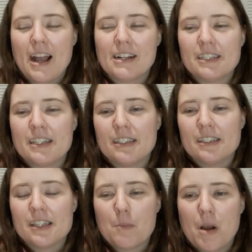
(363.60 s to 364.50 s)
acting
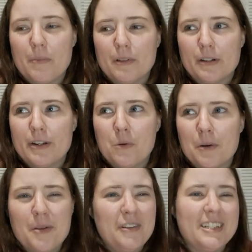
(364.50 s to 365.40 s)
is like popular in
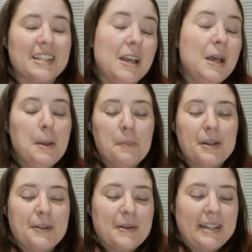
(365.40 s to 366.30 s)
horror movies.
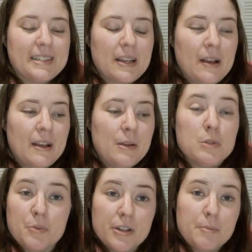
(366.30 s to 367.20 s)
But anyways, it
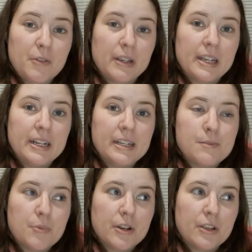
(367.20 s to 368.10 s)
was a pretty good movie. It
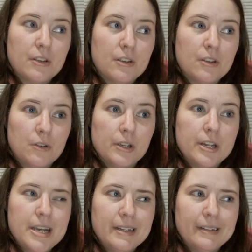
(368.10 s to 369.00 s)
ended pretty
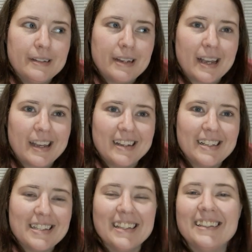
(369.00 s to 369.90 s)
good, I
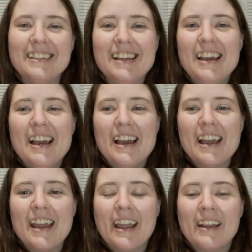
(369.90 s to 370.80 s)
guess.
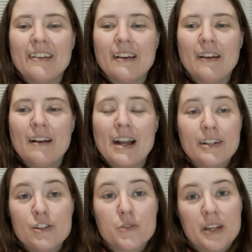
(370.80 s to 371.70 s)
And I
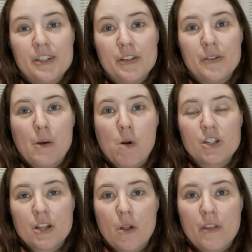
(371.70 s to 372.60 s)
did enjoy it too. I
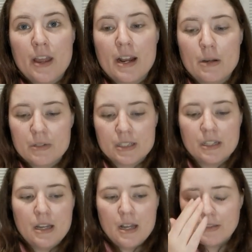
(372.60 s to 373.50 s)
watched the whole thing, and the
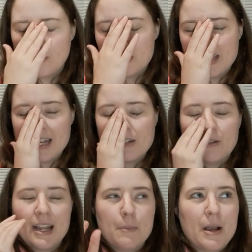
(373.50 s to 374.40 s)
only thing I don't
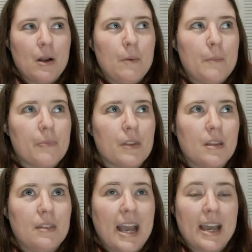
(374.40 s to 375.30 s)
like about
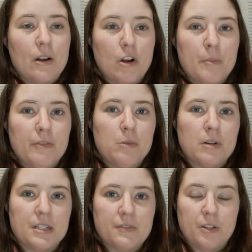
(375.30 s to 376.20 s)
that kind of horror movie
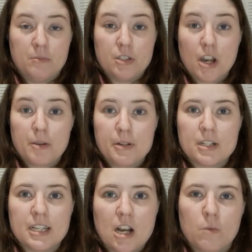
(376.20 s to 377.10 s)
where it's filmed
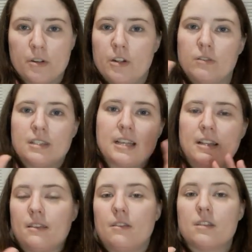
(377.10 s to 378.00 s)
documentary style, you know, it's
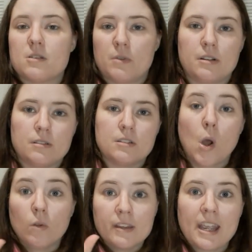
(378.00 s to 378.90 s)
like someone's
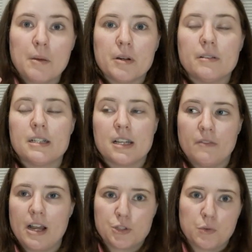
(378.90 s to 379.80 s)
holding the camera instead
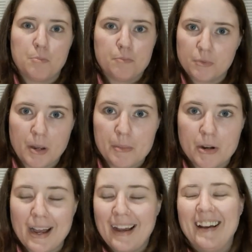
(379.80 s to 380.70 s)
of actual
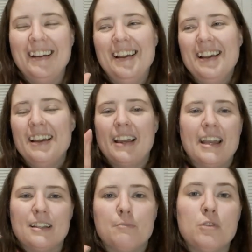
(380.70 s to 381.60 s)
camera guy.
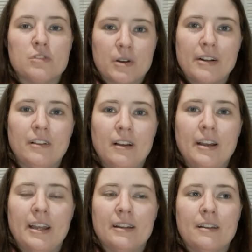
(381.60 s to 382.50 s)
It moves around a
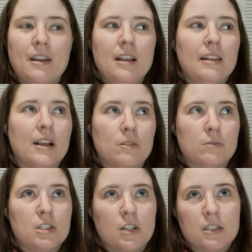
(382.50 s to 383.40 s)
lot, and like
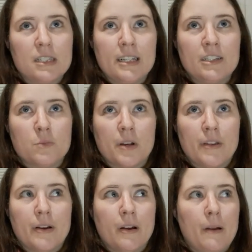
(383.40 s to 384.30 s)
on certain scenes where
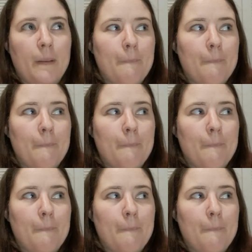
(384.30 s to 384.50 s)
they're,